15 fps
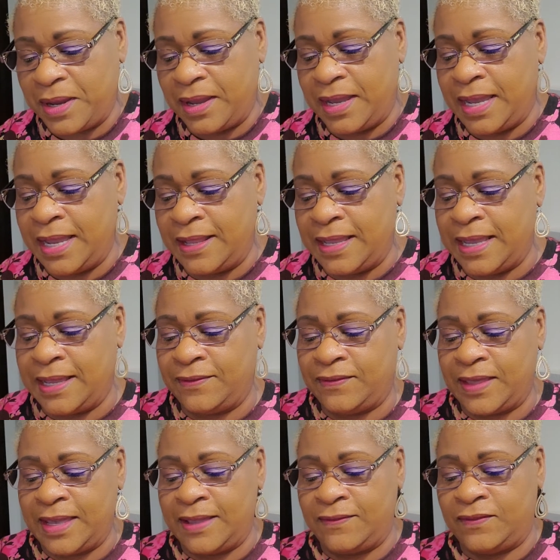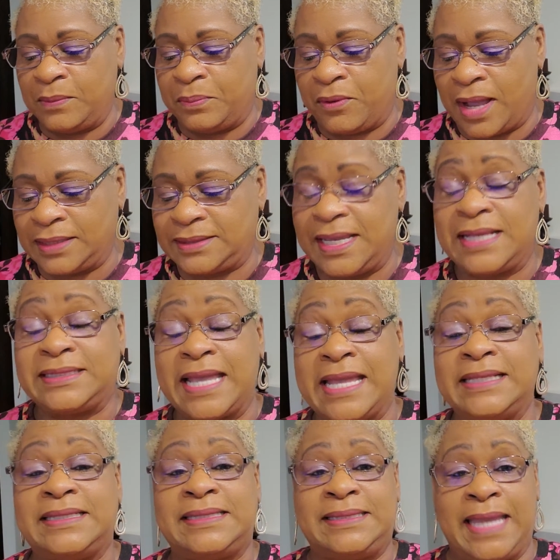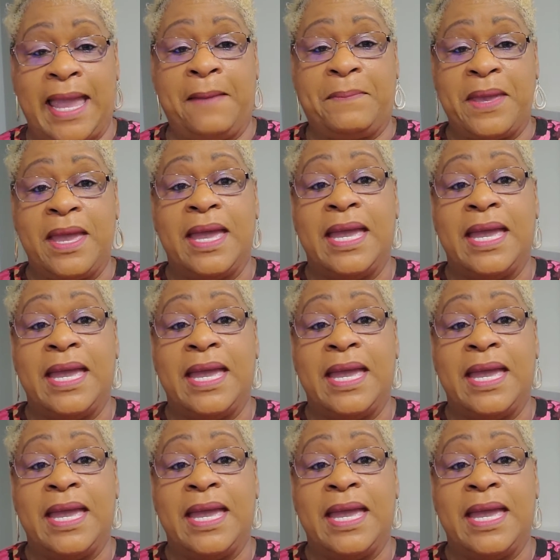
in the process, a step